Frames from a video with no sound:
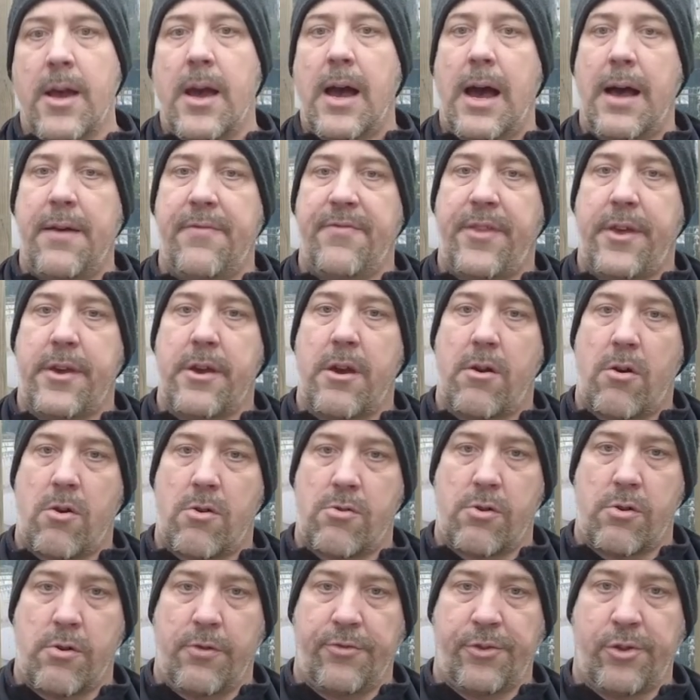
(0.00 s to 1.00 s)
and they
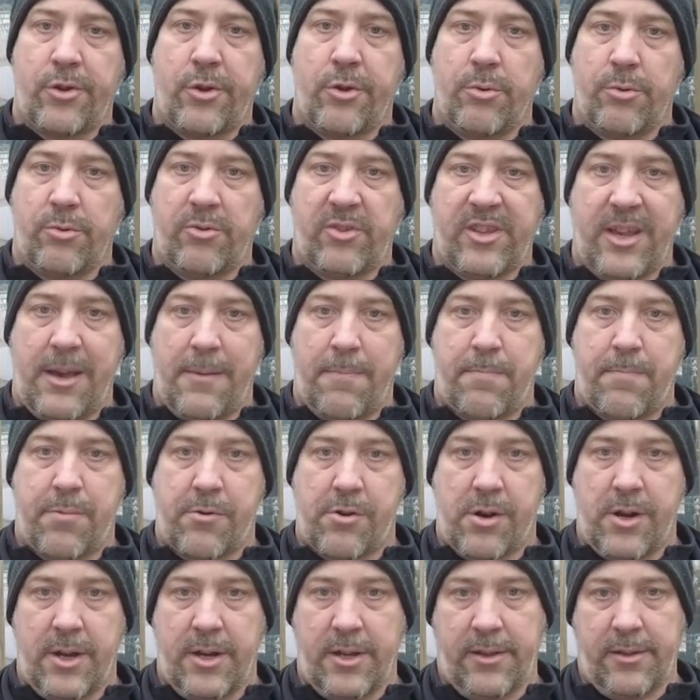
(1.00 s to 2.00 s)
are on 2
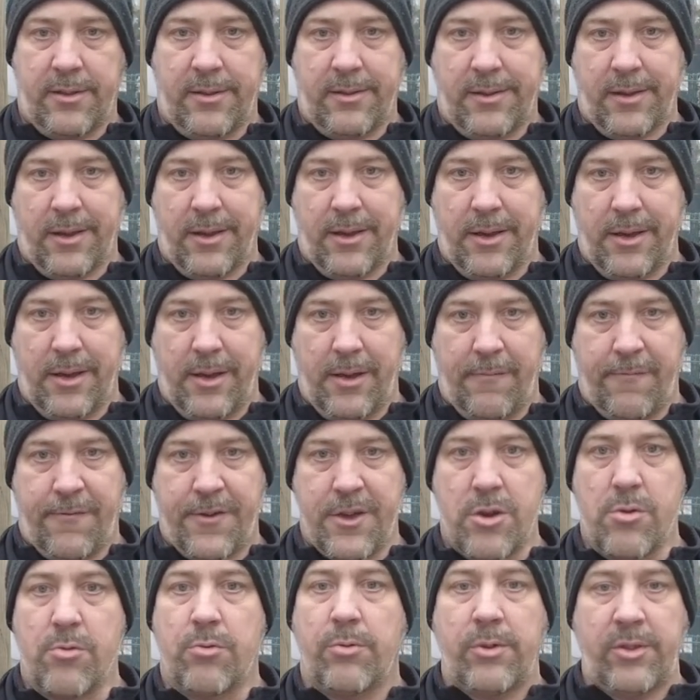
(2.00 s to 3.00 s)
separate
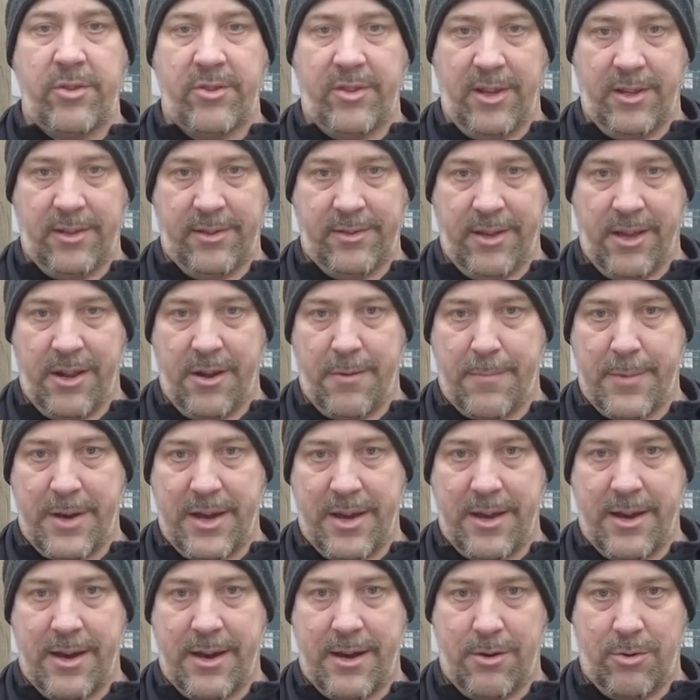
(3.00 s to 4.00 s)
fuses in
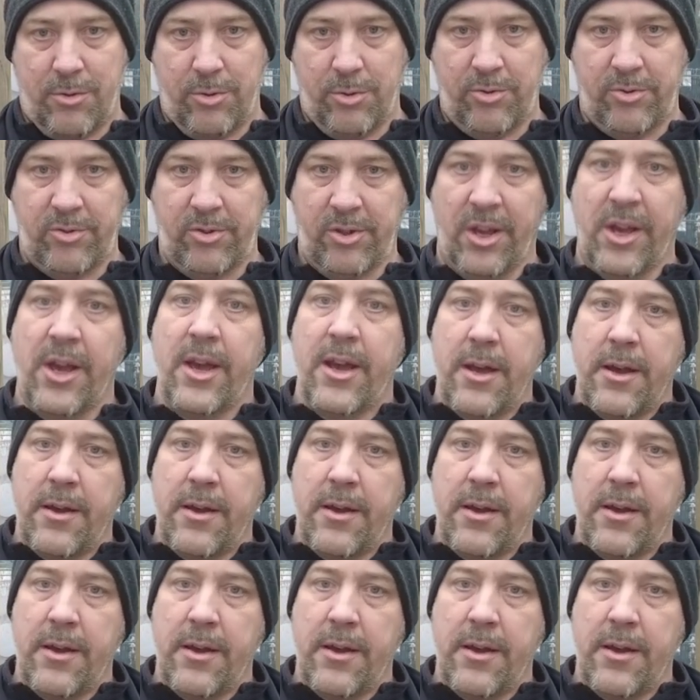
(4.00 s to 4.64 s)
my house.